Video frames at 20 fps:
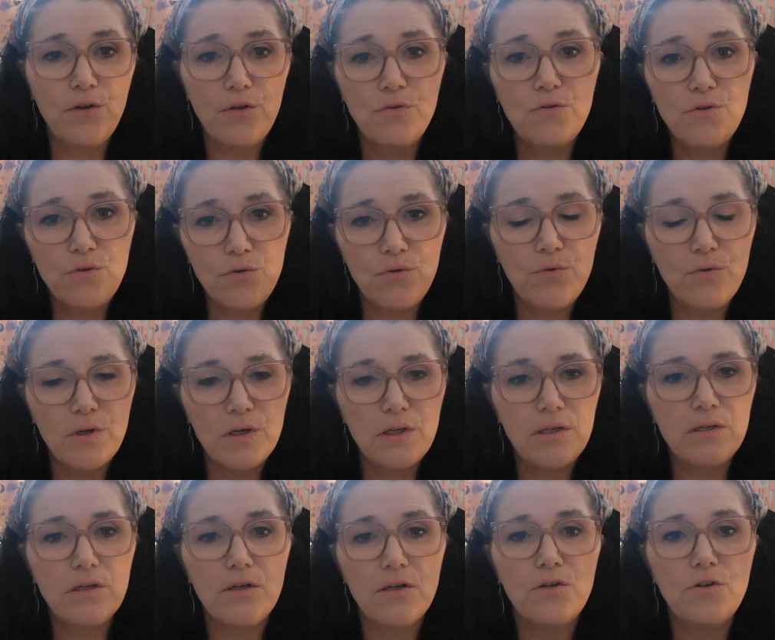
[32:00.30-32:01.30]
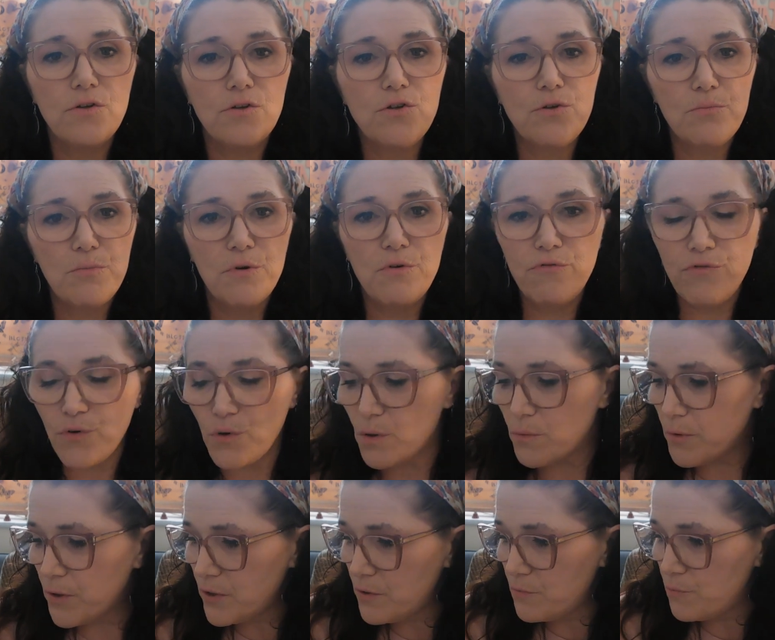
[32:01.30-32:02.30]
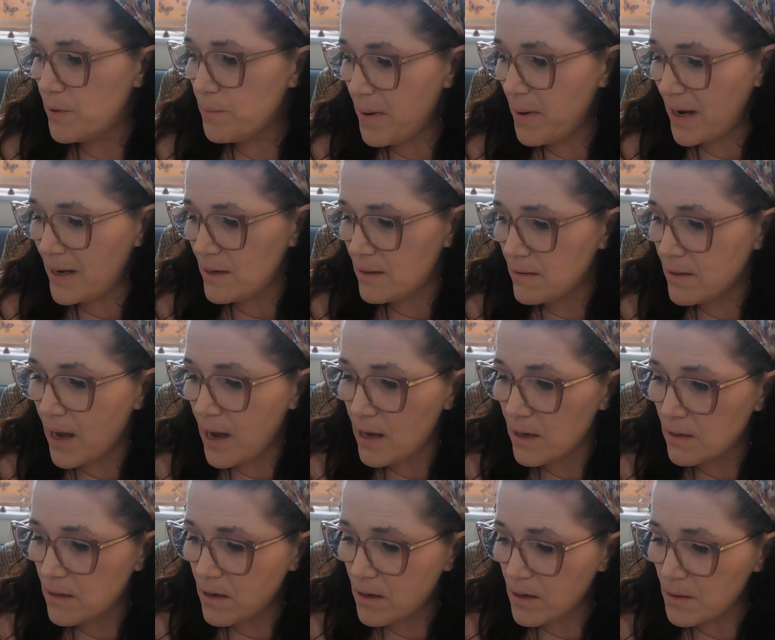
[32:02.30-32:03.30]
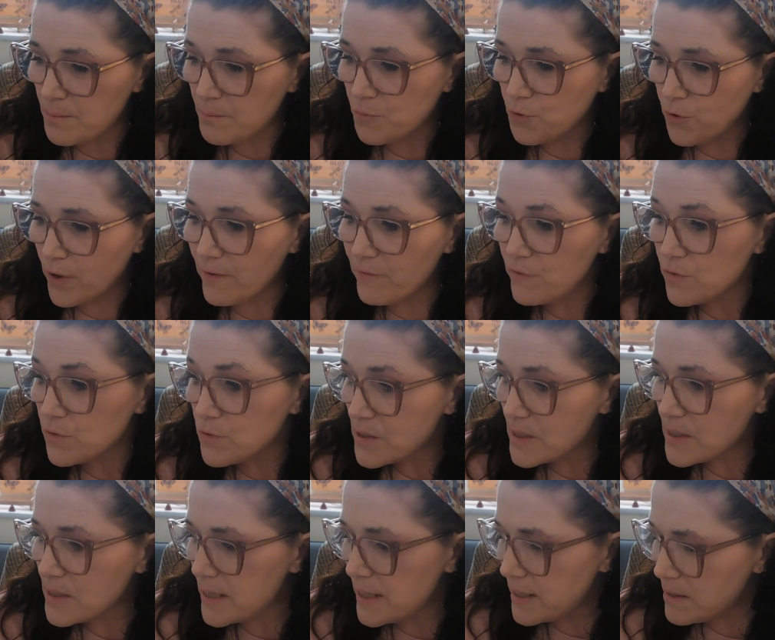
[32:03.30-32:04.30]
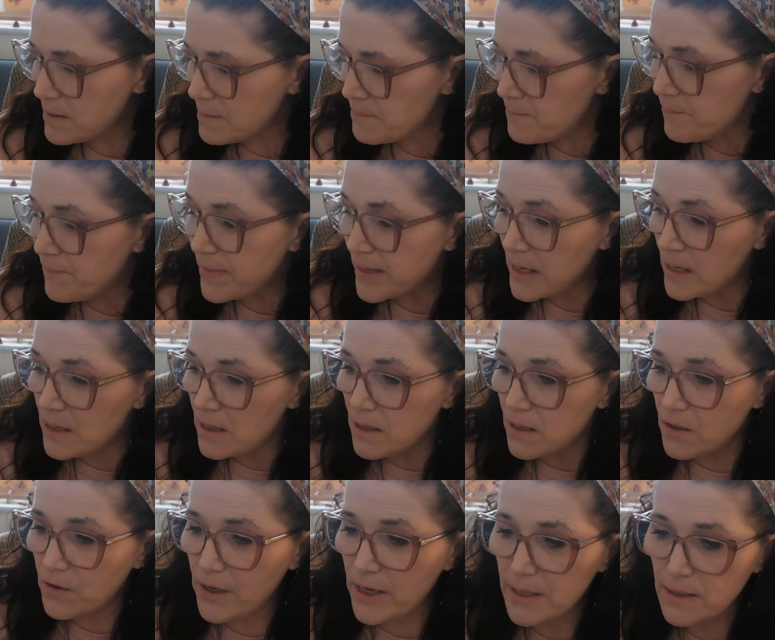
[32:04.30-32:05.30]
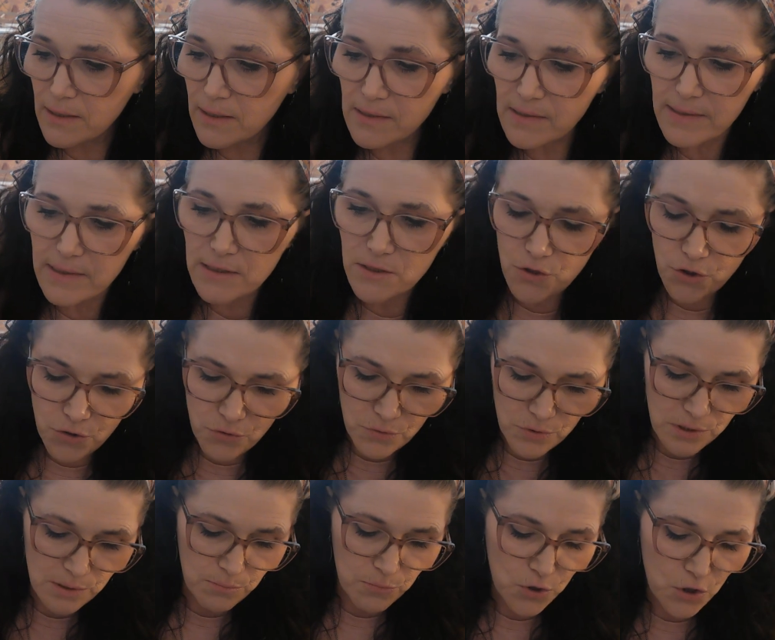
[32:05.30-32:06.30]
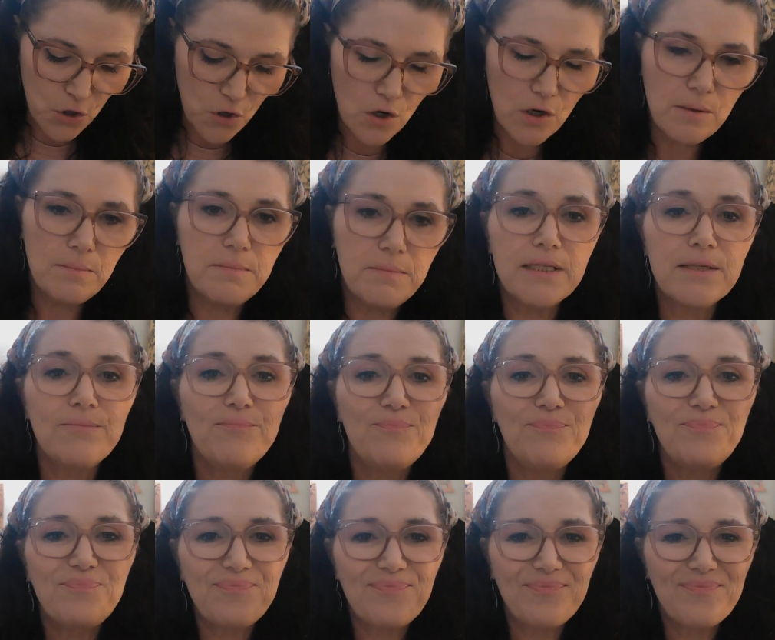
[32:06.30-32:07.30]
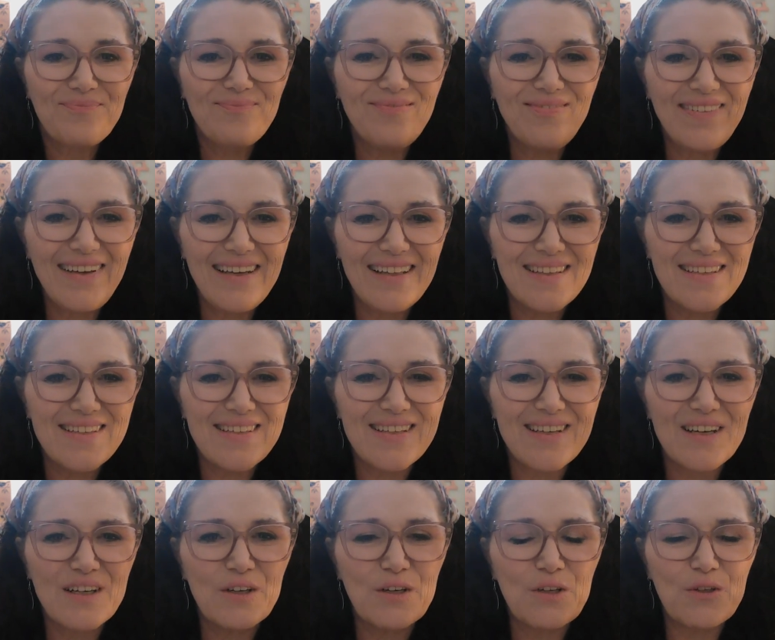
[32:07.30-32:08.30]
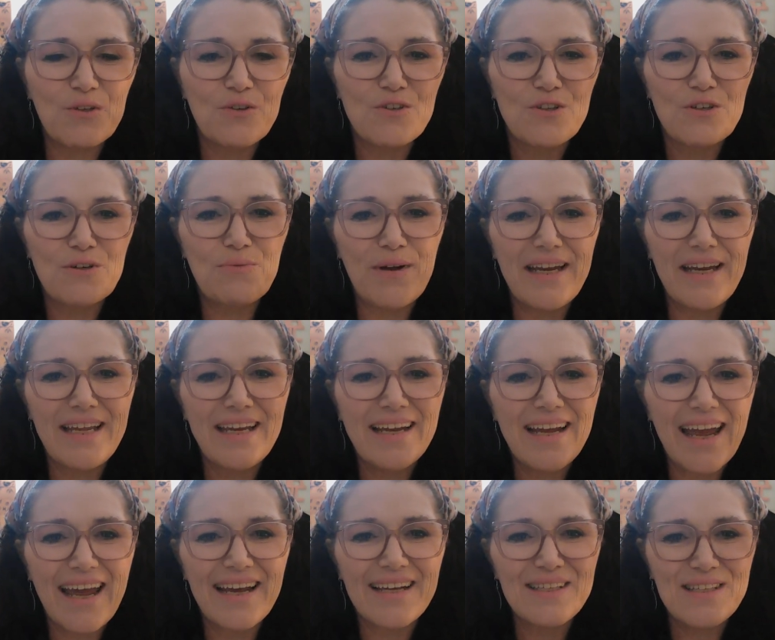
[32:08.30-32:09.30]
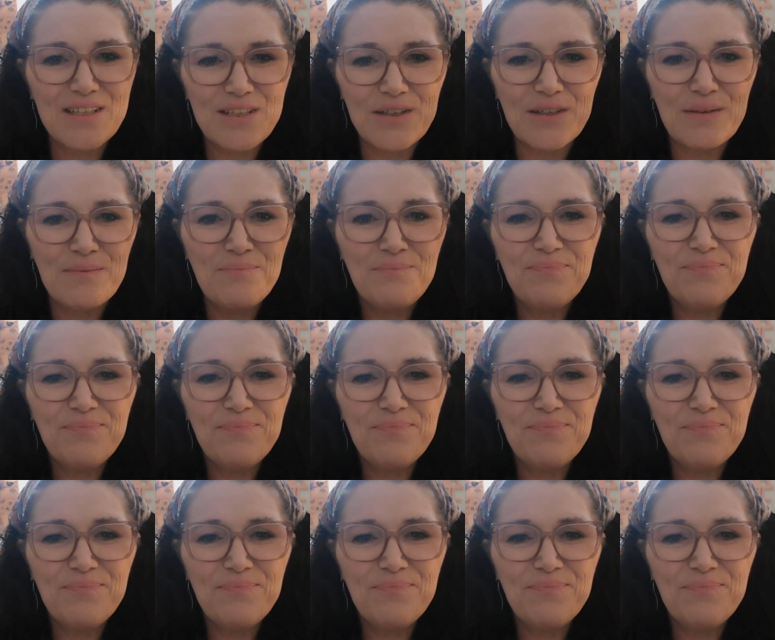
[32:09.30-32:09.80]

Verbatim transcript: you to continue to move forward remain in that um, grateful state okay let's get you some charms let's conclude your reading cancer